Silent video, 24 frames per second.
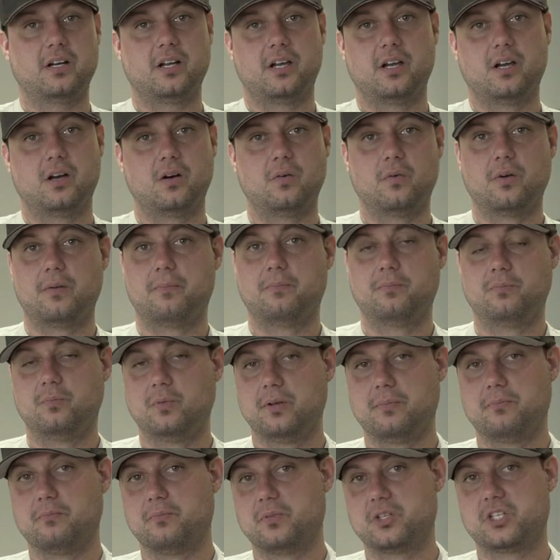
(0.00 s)
to go.
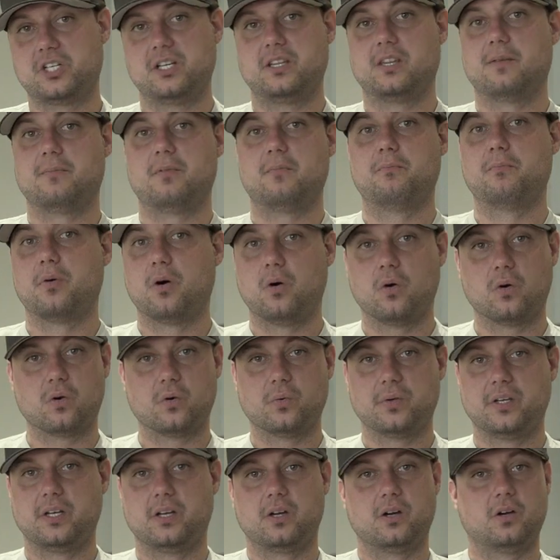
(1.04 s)
We machine them in
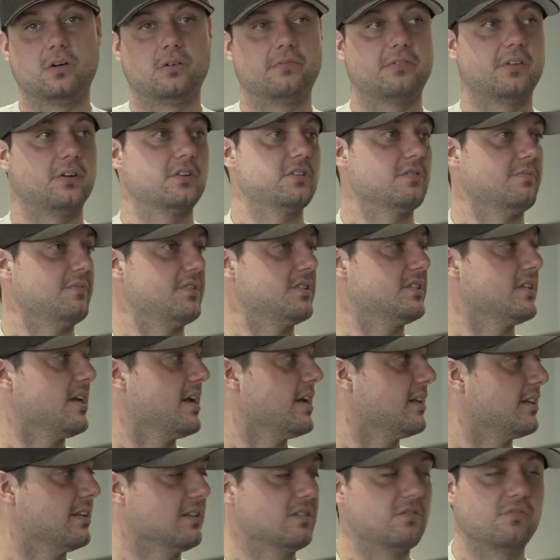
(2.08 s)
bulk. We know if there's a
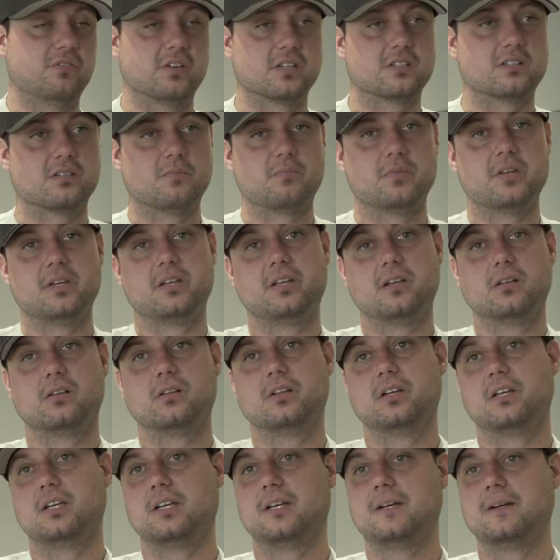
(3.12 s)
mistake, it's fixed
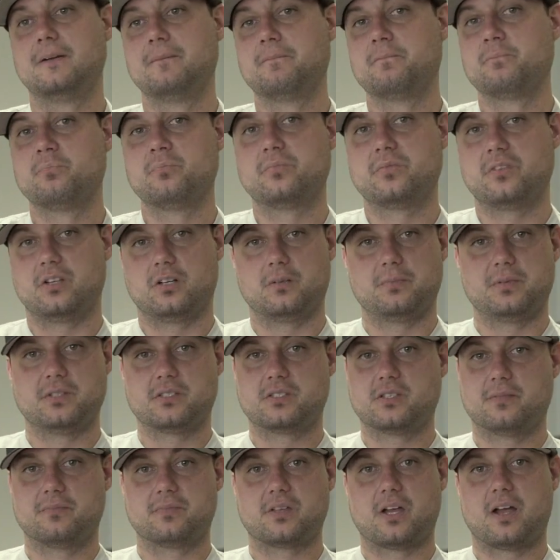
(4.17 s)
immediately. There have been
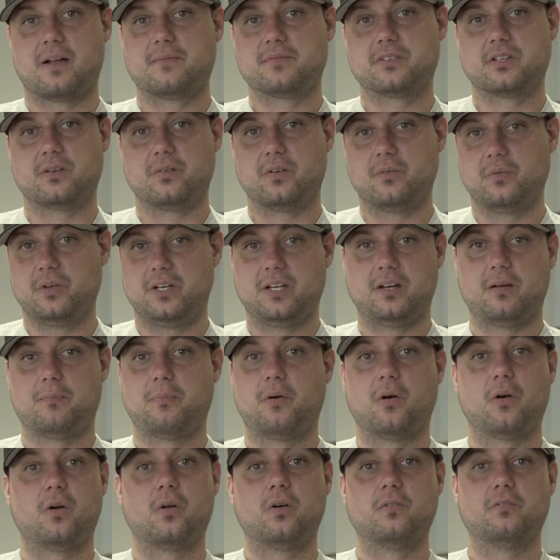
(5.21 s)
some times that we need a
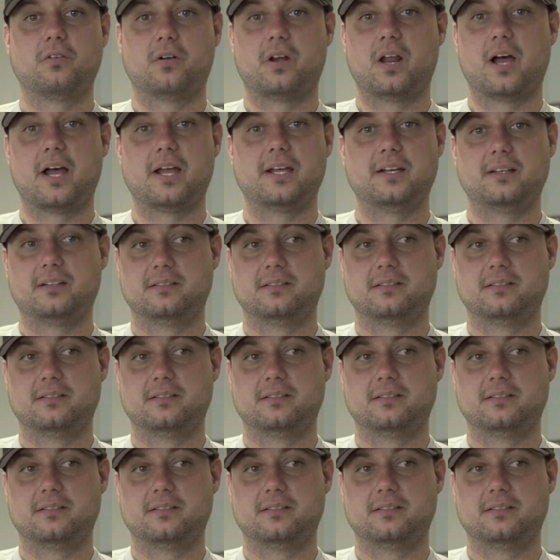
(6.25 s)
part overnight,